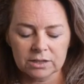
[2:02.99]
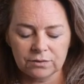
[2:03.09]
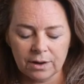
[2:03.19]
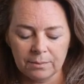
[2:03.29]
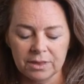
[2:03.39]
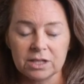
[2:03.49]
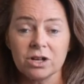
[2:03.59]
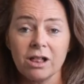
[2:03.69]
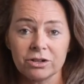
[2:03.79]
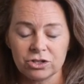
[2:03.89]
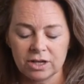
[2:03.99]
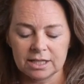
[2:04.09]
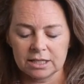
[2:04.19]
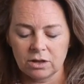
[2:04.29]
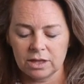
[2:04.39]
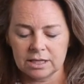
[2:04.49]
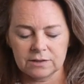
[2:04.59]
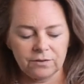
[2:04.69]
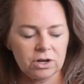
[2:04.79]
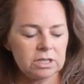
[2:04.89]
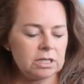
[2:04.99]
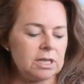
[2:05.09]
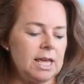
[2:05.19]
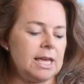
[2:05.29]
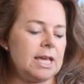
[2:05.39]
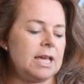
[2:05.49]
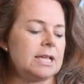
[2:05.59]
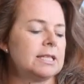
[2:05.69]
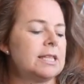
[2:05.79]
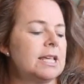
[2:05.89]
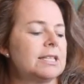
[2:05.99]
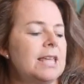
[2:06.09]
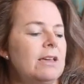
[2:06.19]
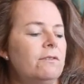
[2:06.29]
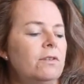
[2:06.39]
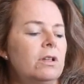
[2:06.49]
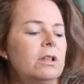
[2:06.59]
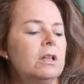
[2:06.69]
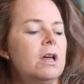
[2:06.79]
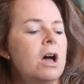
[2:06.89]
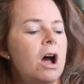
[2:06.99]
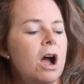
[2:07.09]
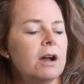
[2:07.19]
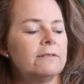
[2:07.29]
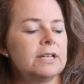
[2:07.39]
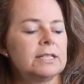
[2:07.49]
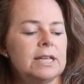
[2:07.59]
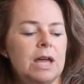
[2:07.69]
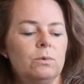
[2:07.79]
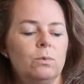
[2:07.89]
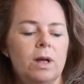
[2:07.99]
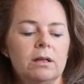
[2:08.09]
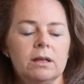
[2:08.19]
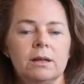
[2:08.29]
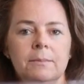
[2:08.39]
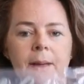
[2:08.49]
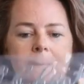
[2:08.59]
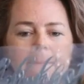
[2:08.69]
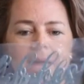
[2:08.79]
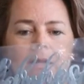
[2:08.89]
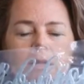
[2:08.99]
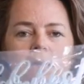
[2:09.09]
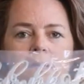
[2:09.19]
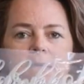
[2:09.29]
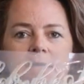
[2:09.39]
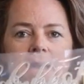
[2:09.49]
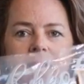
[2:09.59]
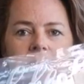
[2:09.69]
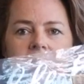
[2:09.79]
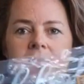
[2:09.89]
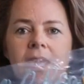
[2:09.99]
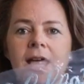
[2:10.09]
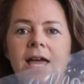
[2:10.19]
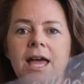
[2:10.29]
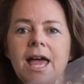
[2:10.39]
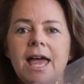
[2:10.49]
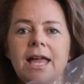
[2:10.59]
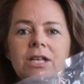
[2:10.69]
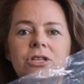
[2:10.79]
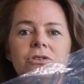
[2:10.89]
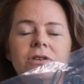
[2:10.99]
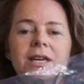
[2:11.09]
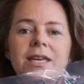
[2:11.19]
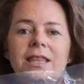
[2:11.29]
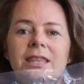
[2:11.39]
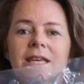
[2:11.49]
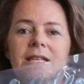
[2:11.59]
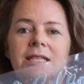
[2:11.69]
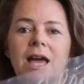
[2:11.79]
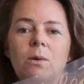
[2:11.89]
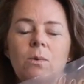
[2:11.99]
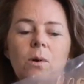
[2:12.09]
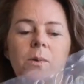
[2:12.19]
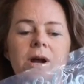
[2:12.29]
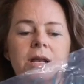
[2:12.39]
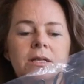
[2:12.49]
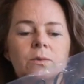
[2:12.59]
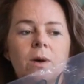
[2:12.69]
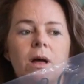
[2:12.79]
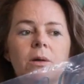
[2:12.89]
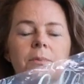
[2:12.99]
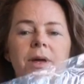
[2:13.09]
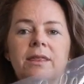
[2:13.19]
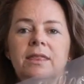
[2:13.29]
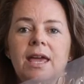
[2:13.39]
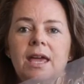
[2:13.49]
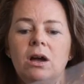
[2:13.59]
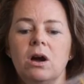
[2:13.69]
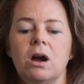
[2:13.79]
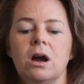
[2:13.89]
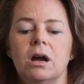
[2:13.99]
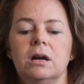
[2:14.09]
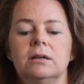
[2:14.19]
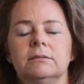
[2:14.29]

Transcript: from the Dollar Tree. So this first thing is this Thankful, Harvest, and Welcome metal signs. And you can get these at Walmart as well, but they are